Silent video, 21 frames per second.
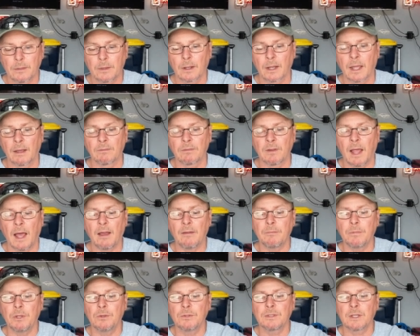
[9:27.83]
They'll have
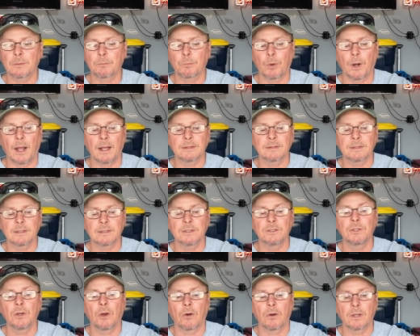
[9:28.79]
live music, prizes,
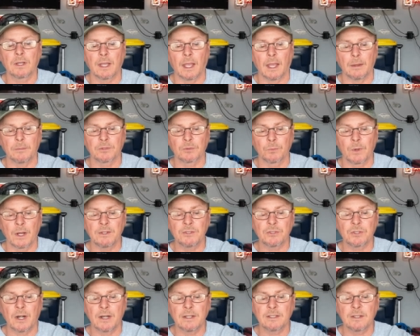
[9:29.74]
and yard games.
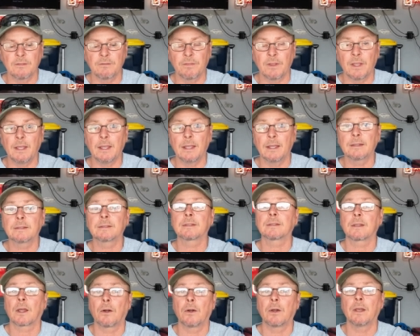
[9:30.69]
Registration fee is
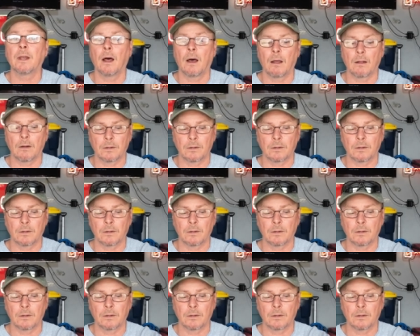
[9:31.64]
$30.